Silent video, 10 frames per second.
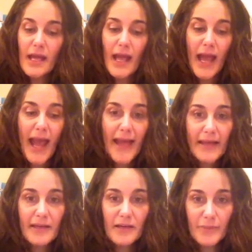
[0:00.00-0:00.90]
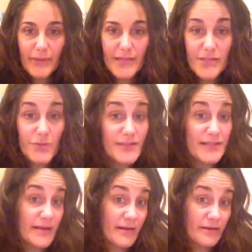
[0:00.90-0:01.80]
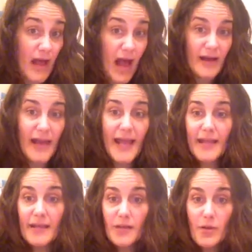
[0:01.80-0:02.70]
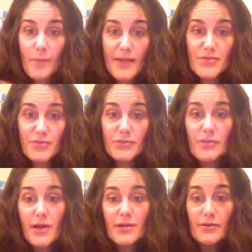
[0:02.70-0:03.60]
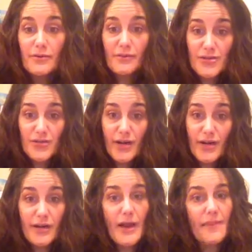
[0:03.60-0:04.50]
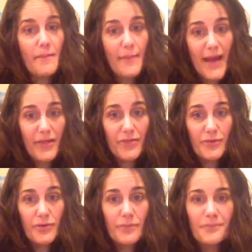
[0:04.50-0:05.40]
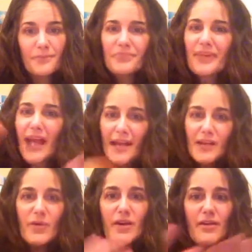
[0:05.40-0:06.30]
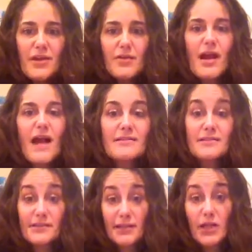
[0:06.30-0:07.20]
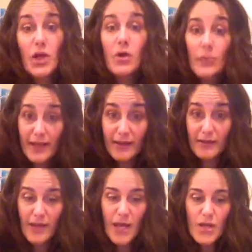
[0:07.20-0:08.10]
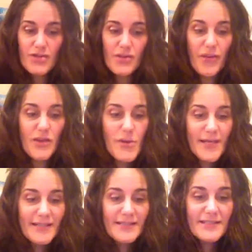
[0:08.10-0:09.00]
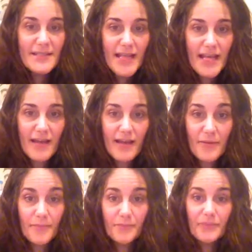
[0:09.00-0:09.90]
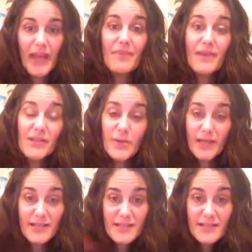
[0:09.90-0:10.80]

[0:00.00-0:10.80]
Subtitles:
hang it in a place you see it a lot. Hang it in your bedroom, on your refrigerator, in the bathroom, anywhere that you're constantly going, so that you can see, and then you can then